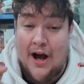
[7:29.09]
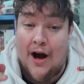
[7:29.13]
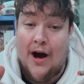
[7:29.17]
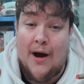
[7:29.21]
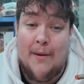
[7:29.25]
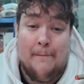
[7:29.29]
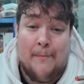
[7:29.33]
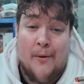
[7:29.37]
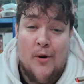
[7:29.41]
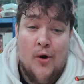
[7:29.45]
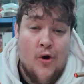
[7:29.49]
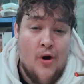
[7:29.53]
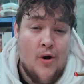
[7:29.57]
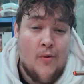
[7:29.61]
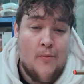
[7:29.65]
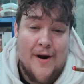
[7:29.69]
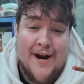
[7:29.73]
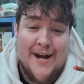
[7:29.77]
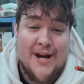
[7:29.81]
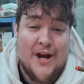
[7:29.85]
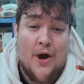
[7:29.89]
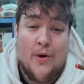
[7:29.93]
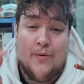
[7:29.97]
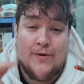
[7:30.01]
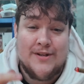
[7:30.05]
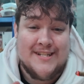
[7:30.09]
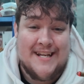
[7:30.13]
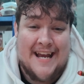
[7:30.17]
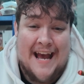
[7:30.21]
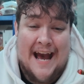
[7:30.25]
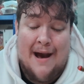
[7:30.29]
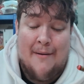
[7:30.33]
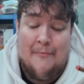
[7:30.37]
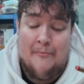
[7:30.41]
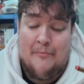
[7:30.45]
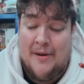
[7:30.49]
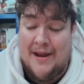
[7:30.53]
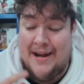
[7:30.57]
I bought them when I was
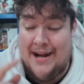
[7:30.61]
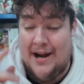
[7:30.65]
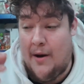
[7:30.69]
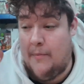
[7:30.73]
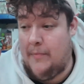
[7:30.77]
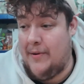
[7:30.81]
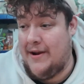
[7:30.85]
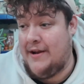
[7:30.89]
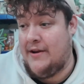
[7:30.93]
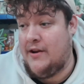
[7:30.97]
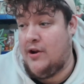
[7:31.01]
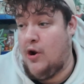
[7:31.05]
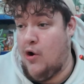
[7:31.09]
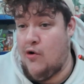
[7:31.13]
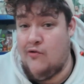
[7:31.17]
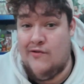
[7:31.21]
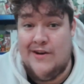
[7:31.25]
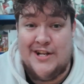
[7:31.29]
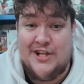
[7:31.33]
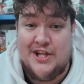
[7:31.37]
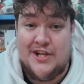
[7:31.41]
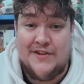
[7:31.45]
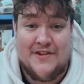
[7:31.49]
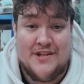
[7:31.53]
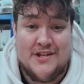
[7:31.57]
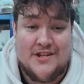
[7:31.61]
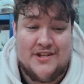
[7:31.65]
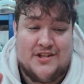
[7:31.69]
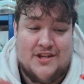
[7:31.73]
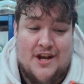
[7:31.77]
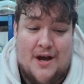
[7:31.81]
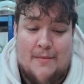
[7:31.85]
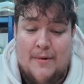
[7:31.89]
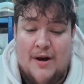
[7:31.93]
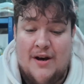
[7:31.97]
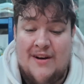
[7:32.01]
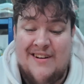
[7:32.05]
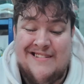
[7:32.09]
camping up in Norwich in the
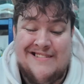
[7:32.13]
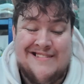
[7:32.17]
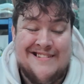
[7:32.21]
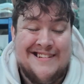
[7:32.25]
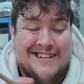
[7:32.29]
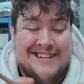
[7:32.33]
summer.